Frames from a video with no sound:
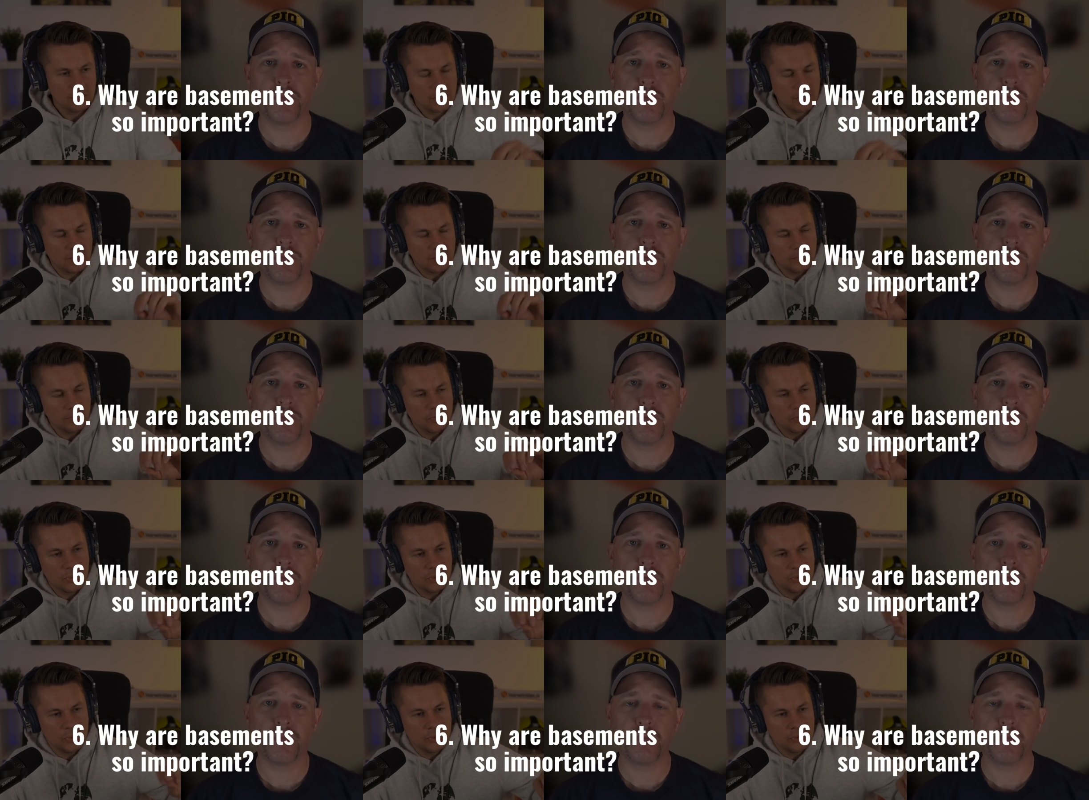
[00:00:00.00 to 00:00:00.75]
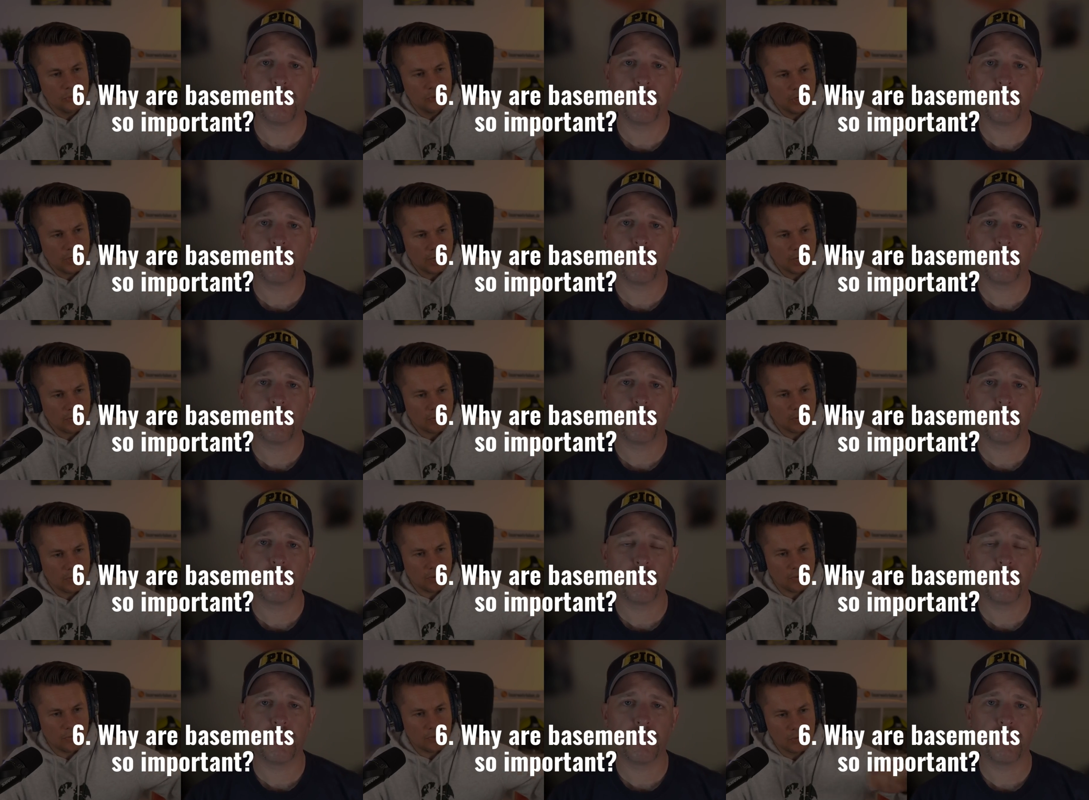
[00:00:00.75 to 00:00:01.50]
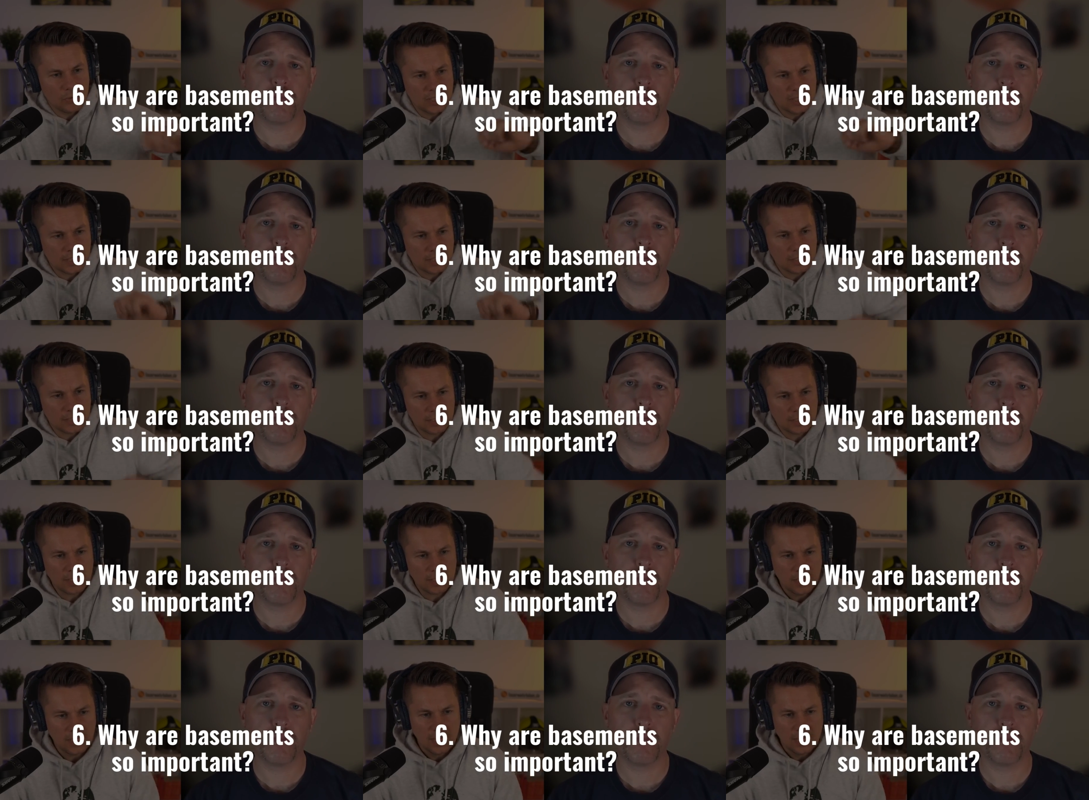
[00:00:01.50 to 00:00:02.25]
Speaker 1: and during the
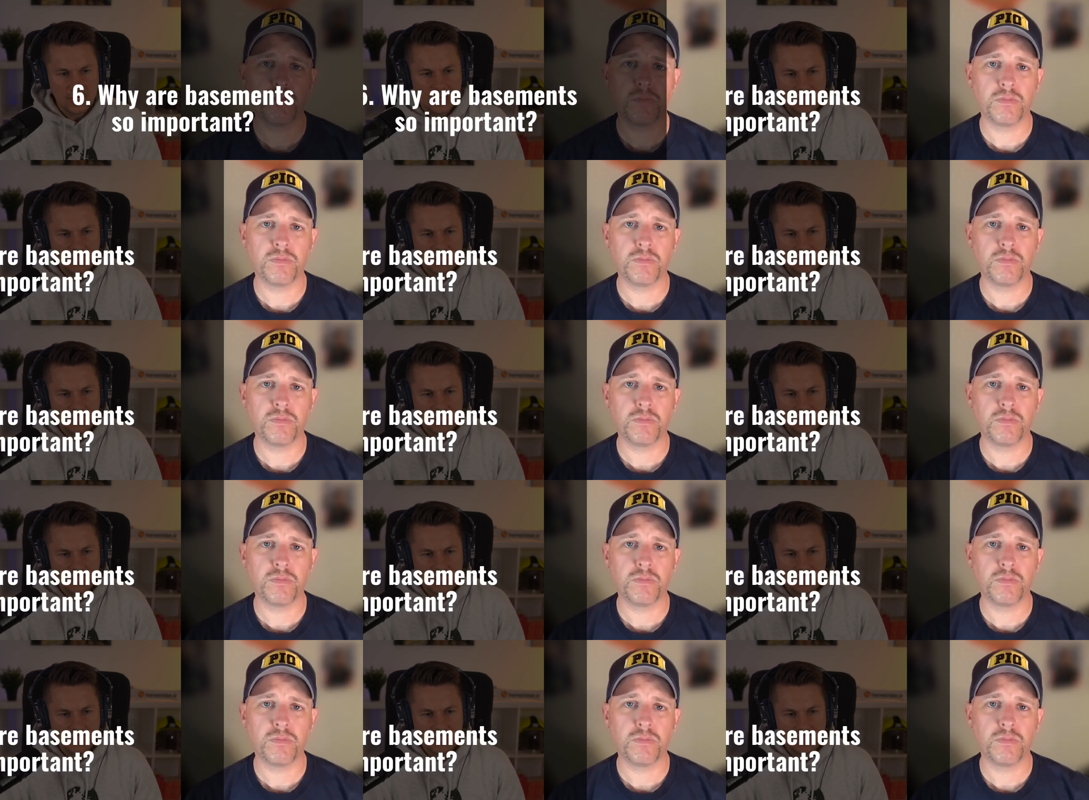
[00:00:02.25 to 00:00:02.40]
360 he